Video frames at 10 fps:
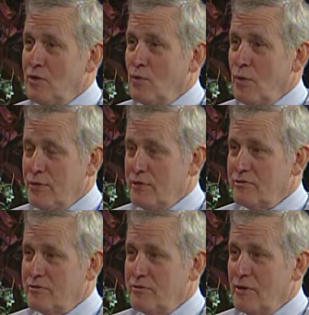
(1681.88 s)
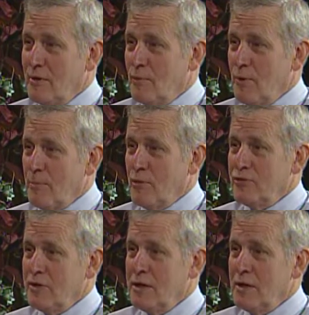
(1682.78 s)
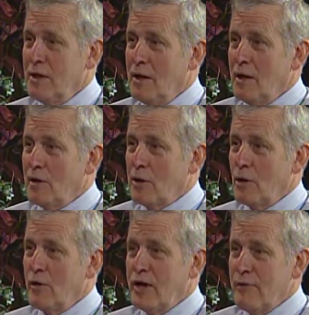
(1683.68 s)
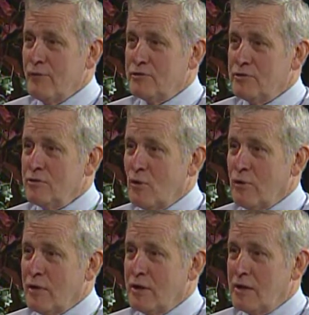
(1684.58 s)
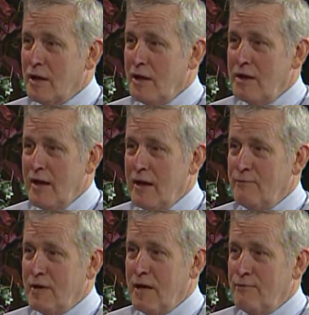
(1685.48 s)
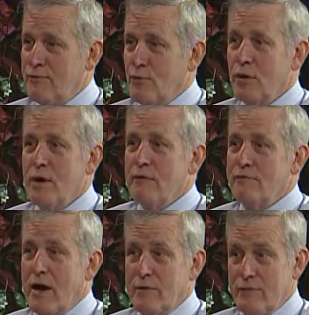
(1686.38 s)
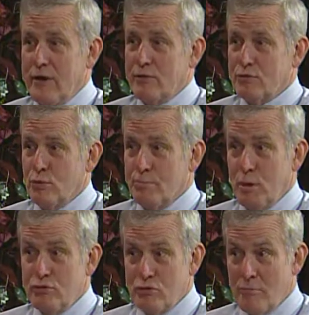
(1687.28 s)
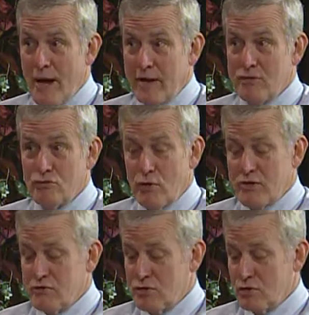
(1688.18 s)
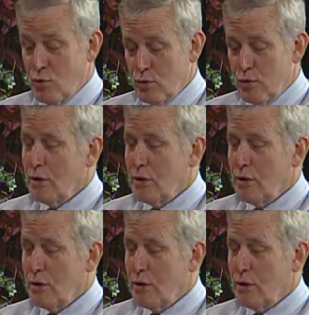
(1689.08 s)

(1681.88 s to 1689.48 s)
with us representing current efforts in Northern Kentucky to advocate for firefighters with post-traumatic stress disorder.